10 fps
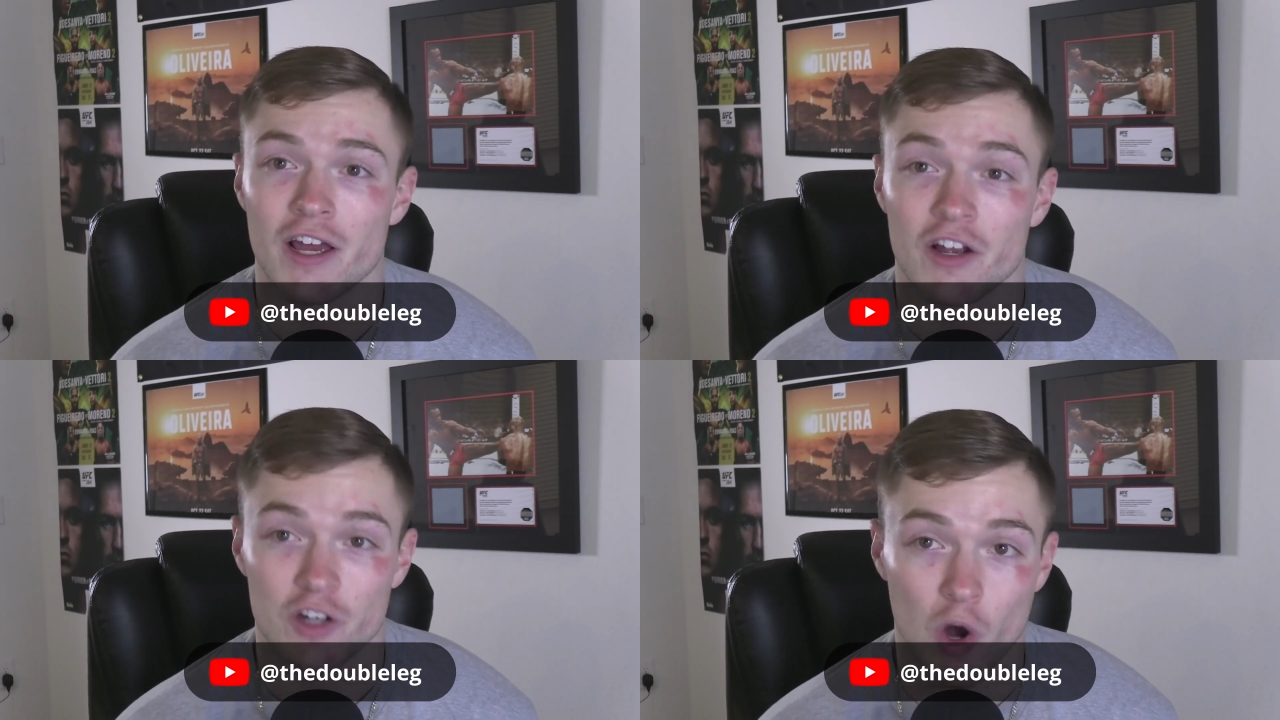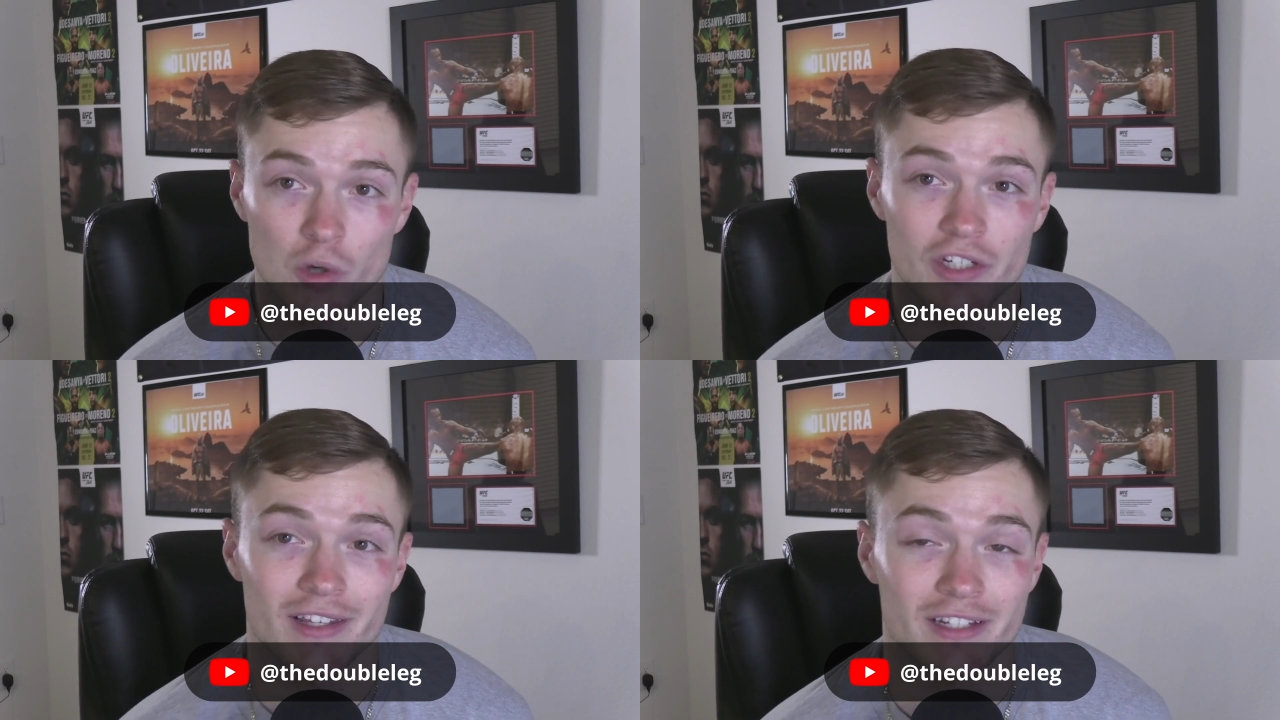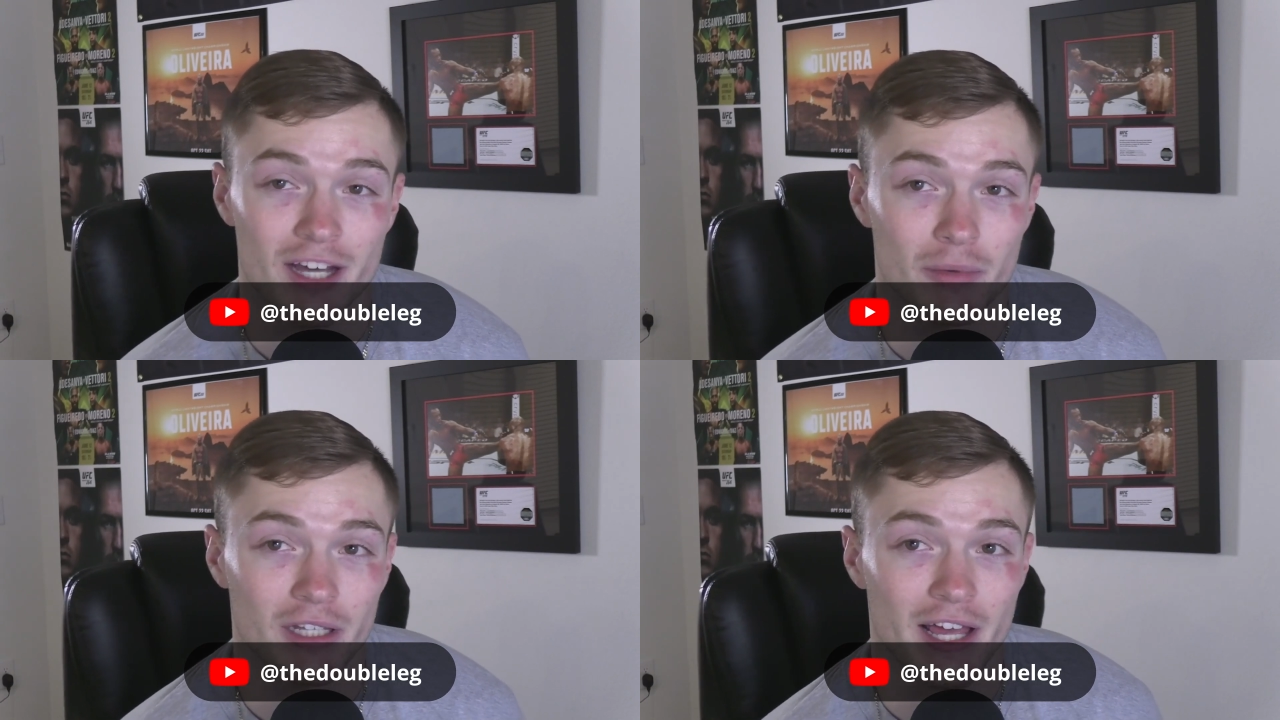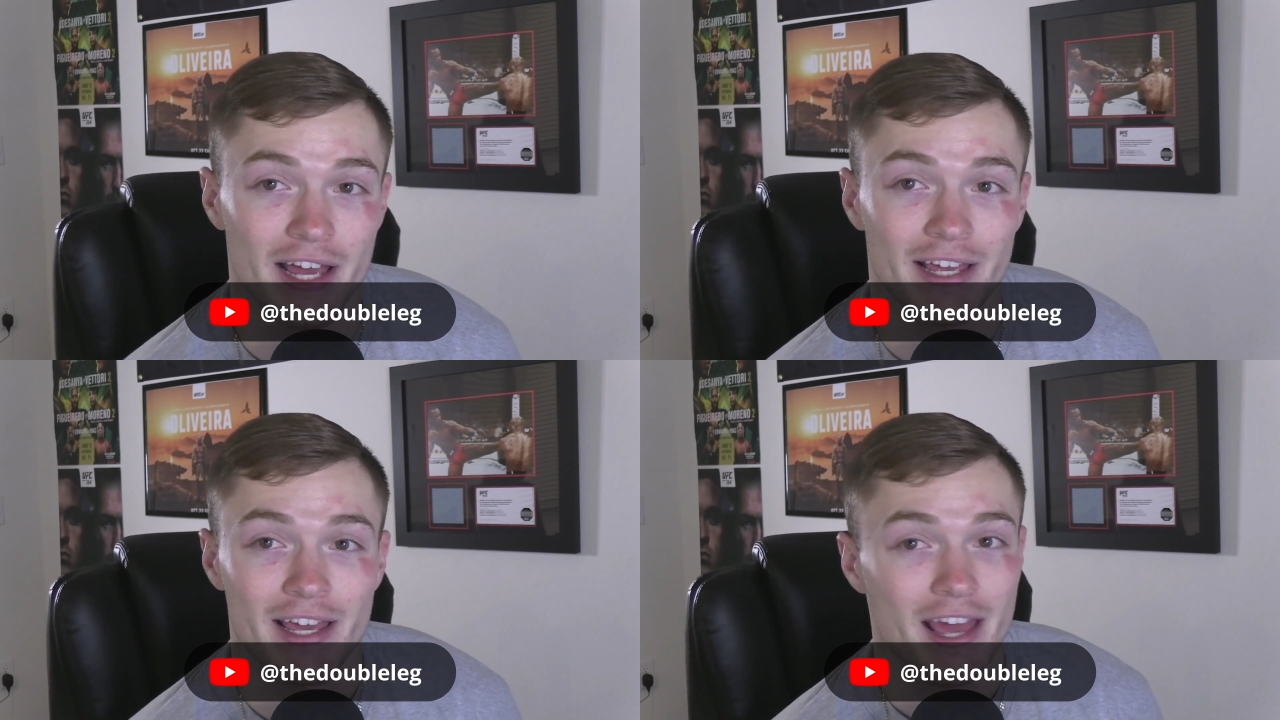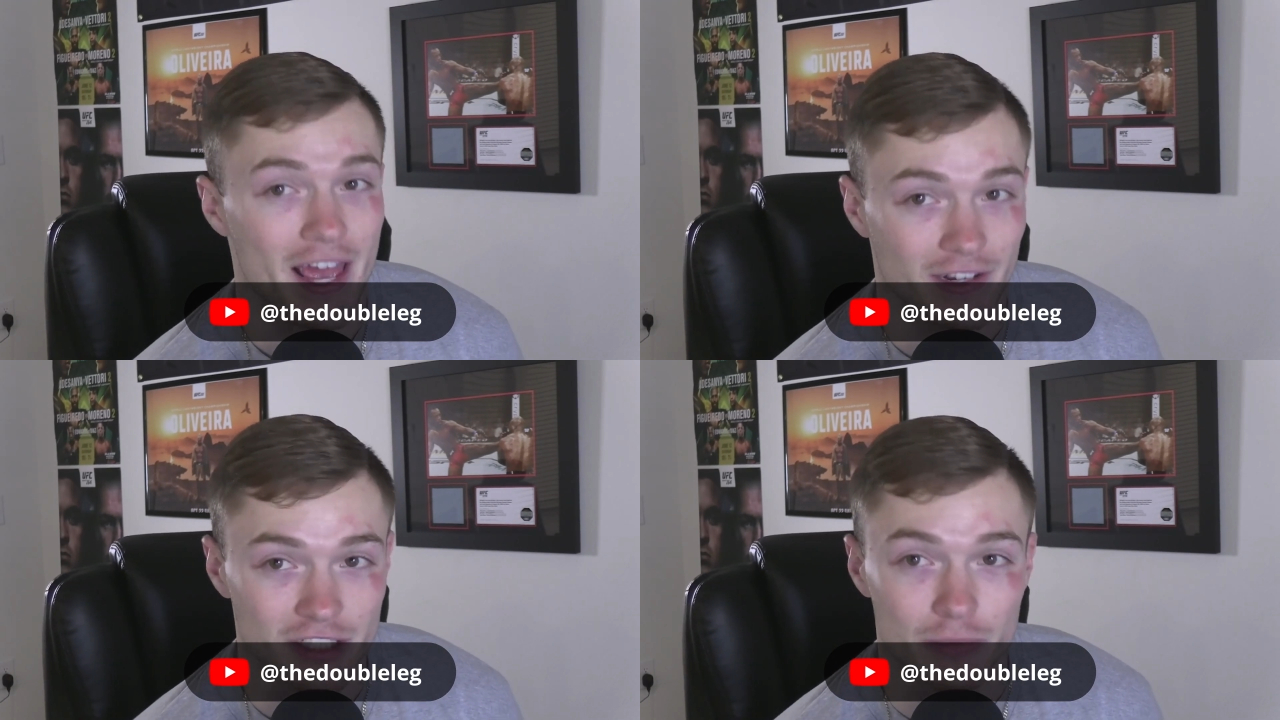go to the double leg
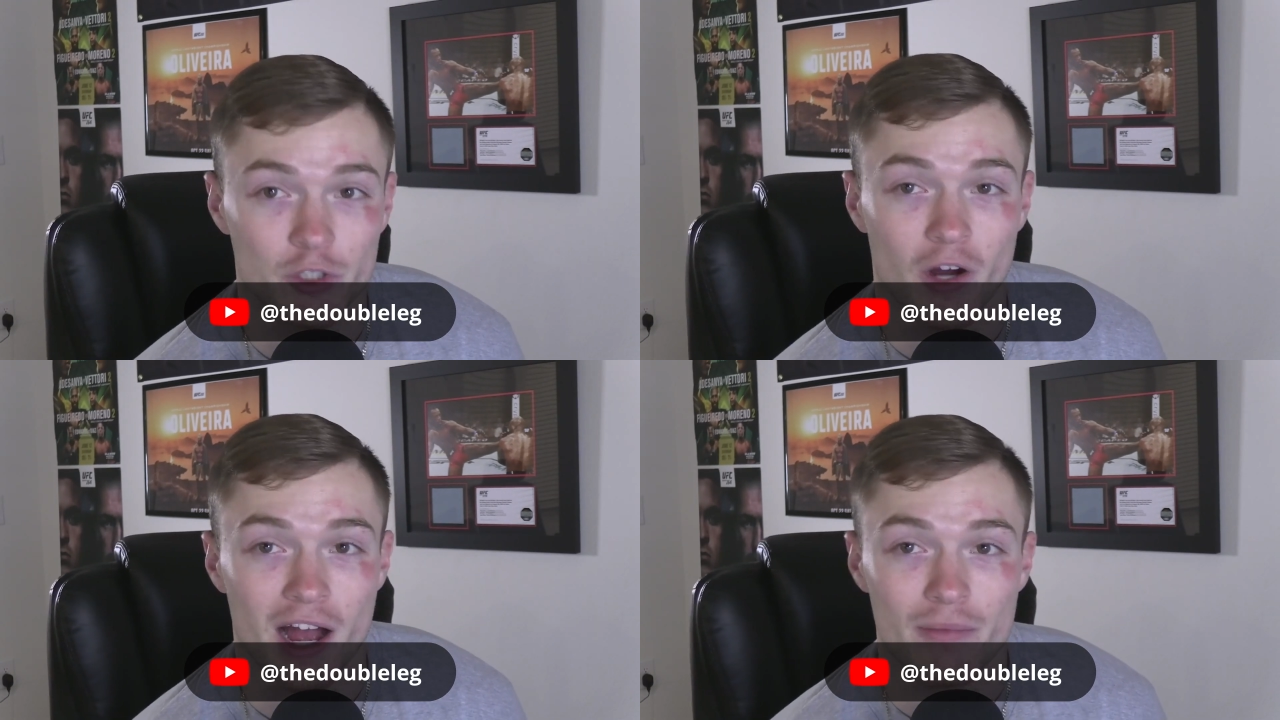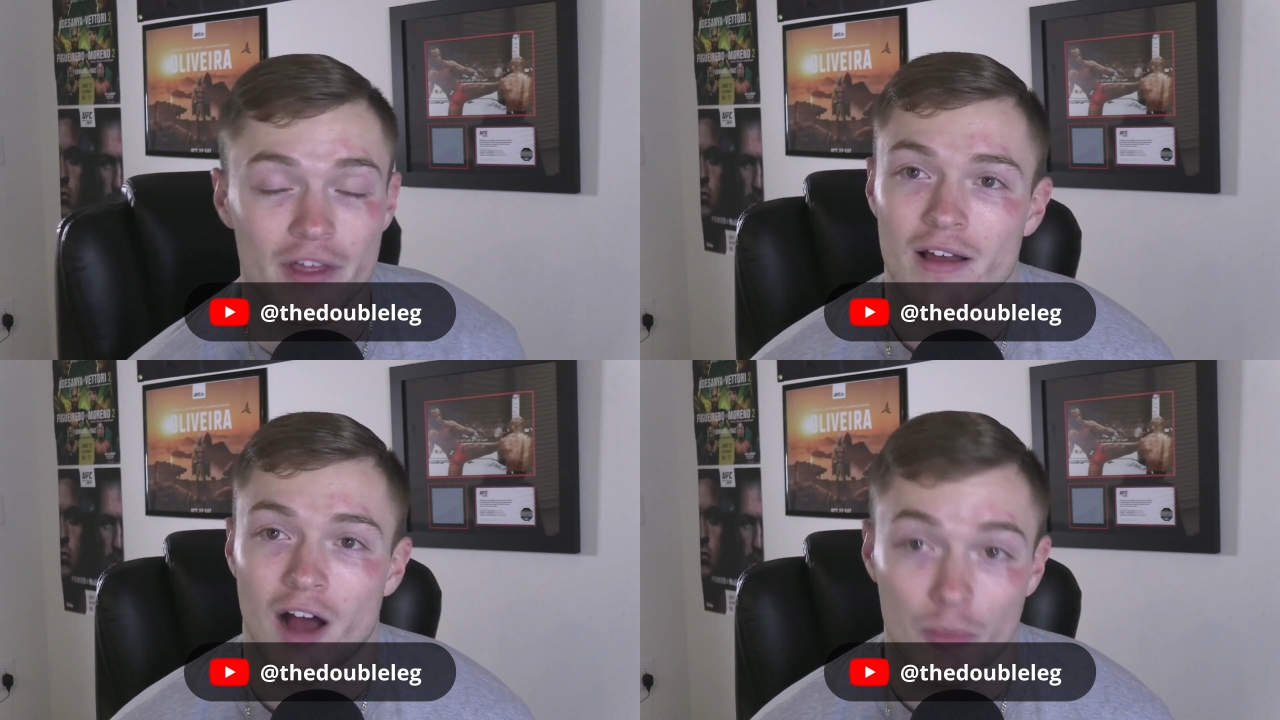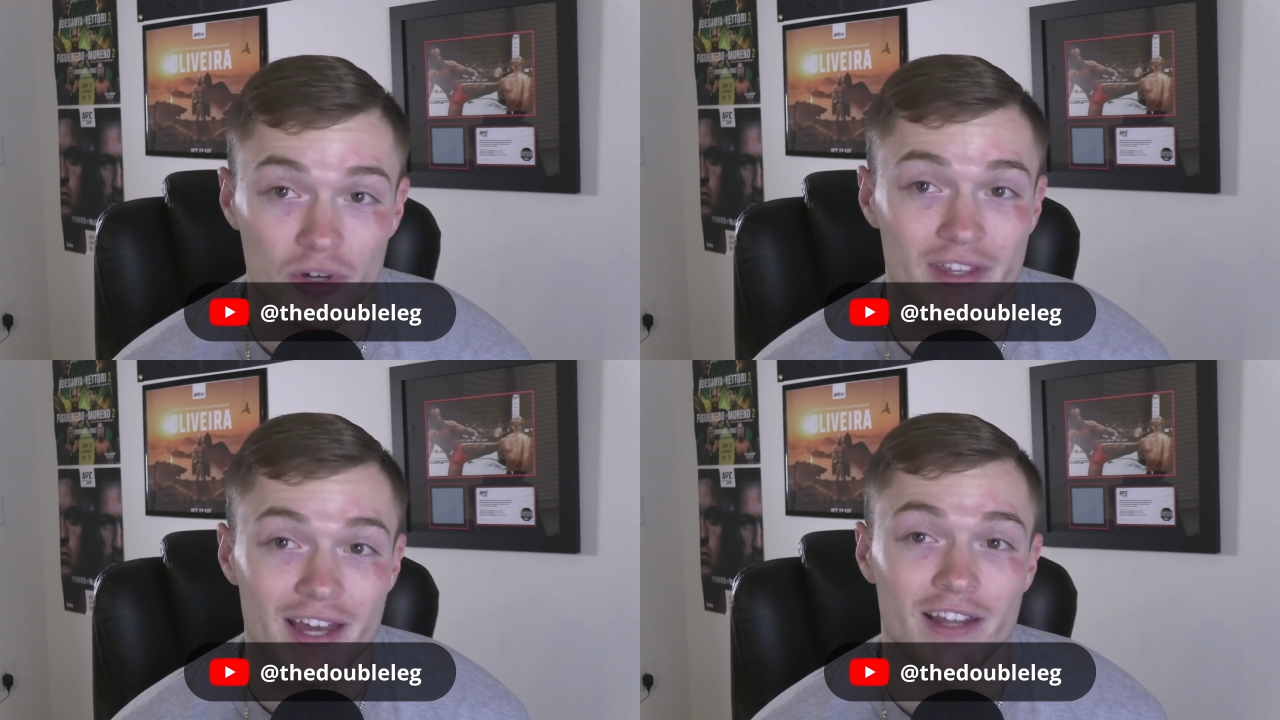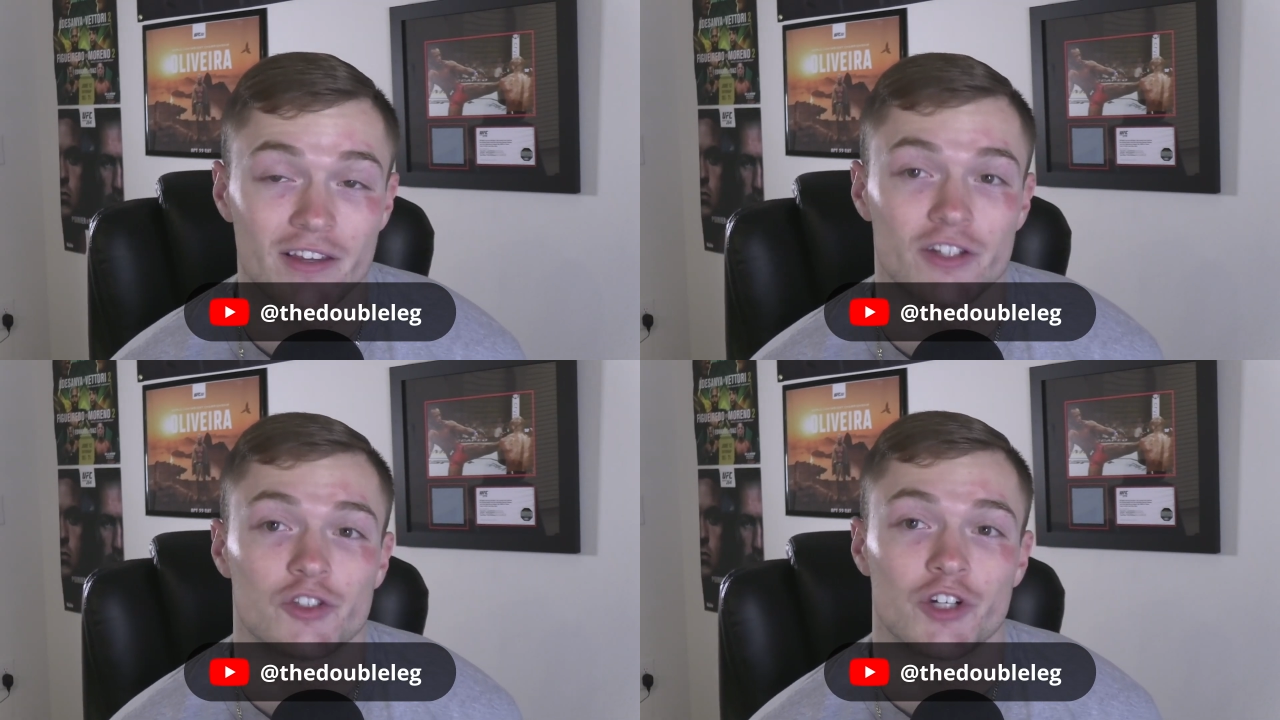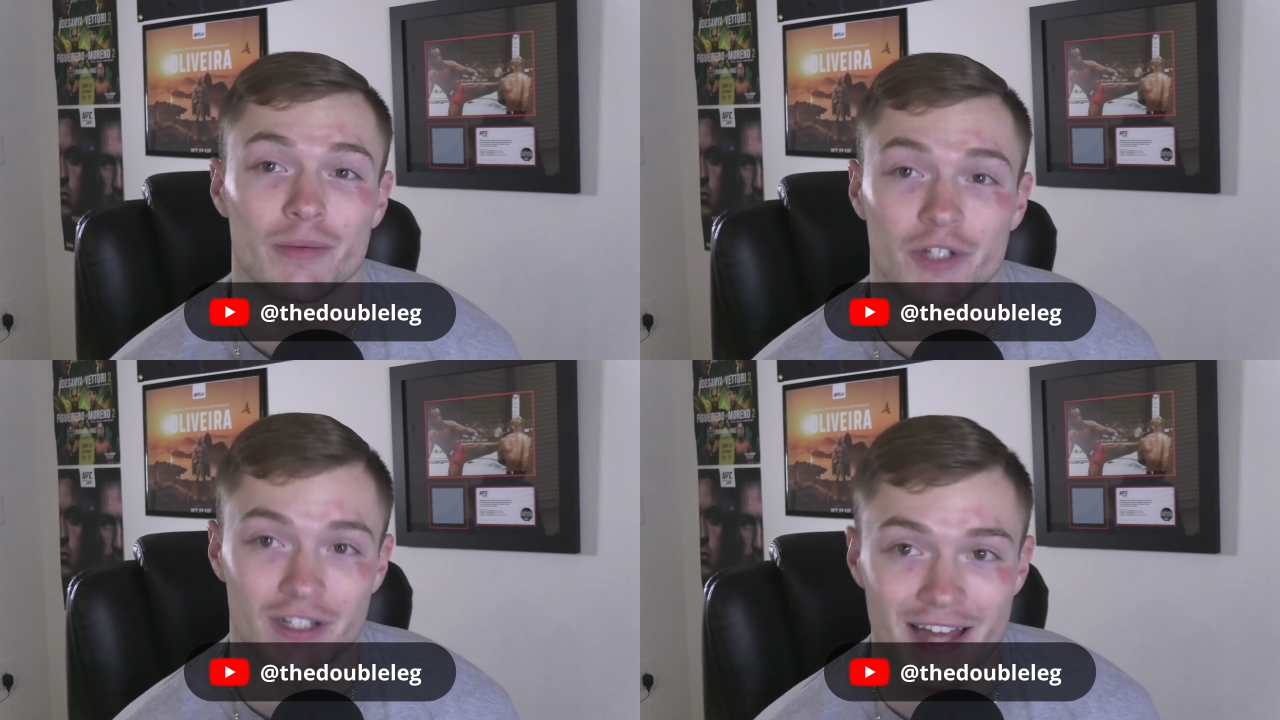and subscribe there. I'll put that in the
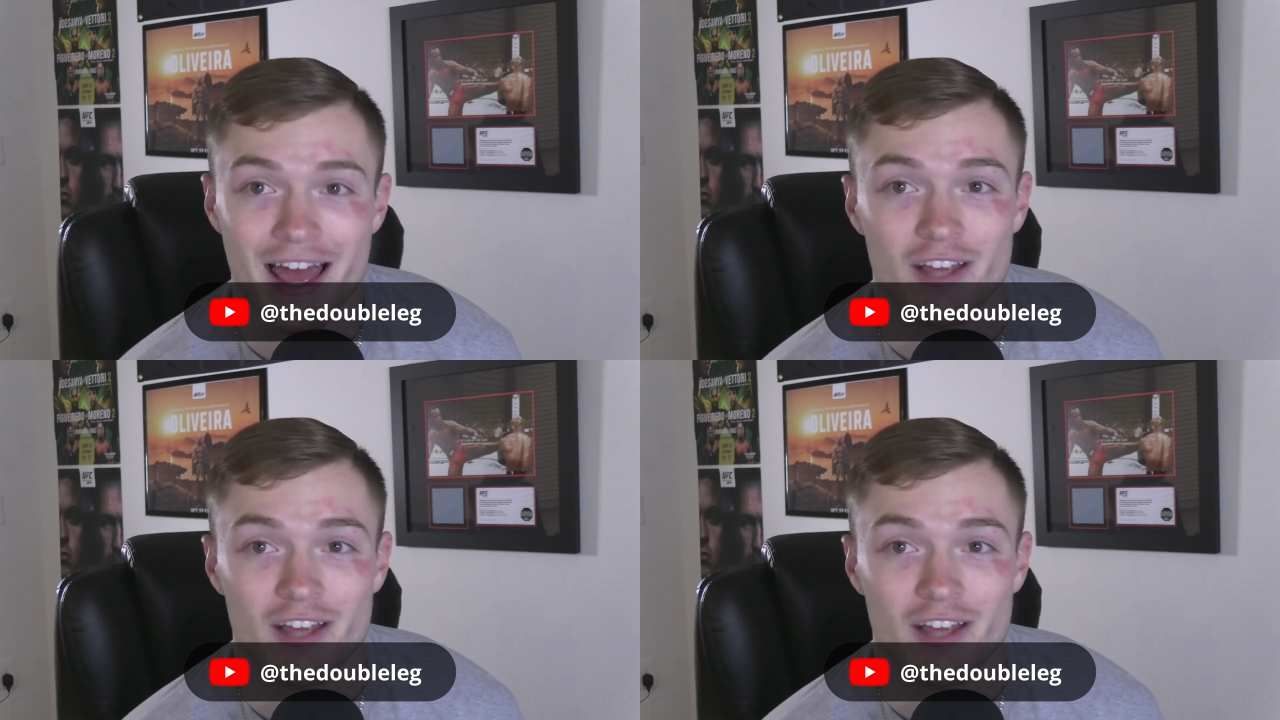description as